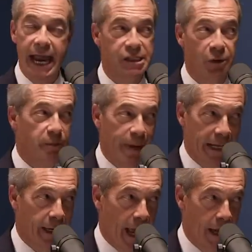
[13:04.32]
It's not a
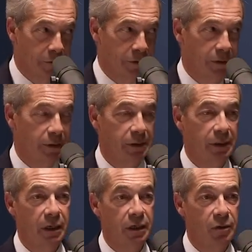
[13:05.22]
bank account.
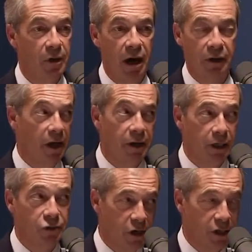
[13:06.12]
You can't earn
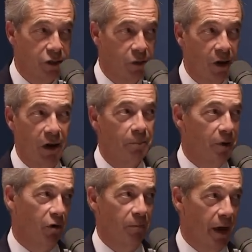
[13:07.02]
interest. You can't
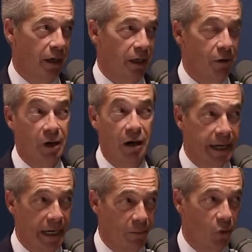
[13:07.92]
borrow money. You
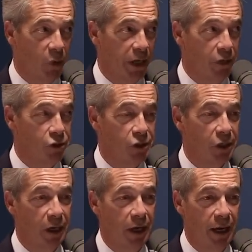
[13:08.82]
can't get a mortgage.
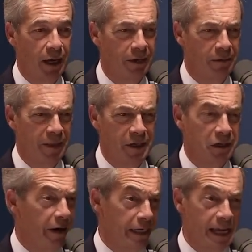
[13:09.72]
I think
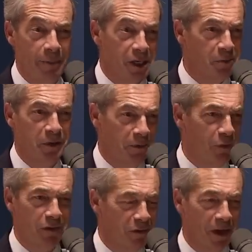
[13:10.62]
direct debits with
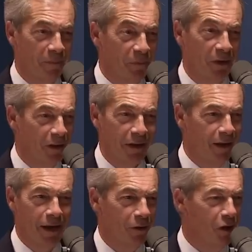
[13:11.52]

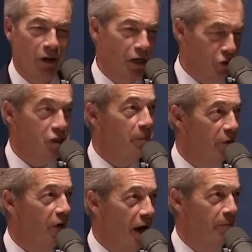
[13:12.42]
your electricity
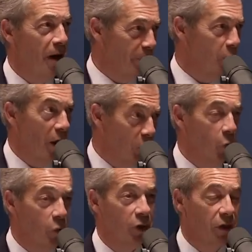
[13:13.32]
provider might be quite
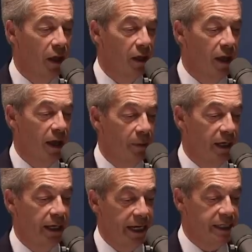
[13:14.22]
awkward, but
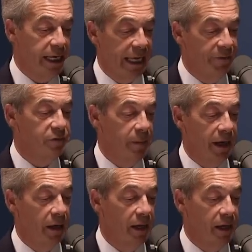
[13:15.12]
at least it gives
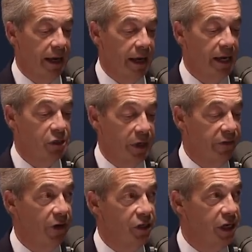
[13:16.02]
me a
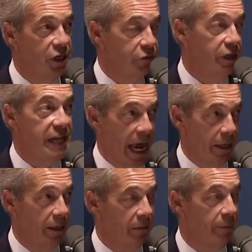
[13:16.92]
21st century
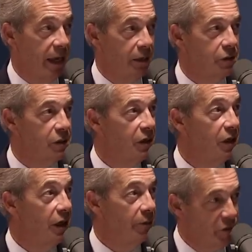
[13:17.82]
technical means
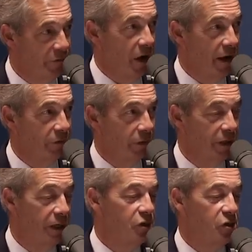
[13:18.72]
of survival.
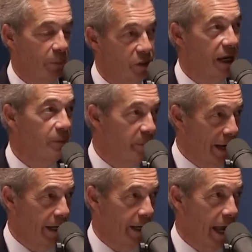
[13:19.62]
It's not the same as a
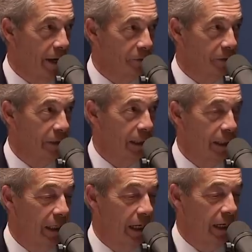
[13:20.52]
bank account,
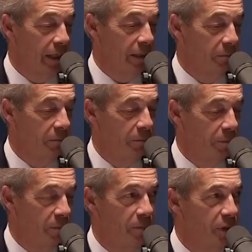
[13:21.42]

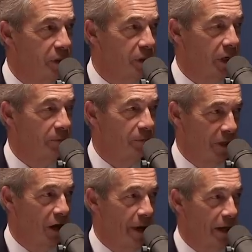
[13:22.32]
but
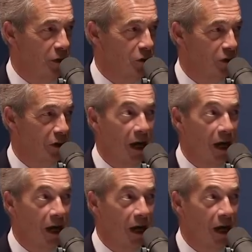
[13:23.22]
I'll manage.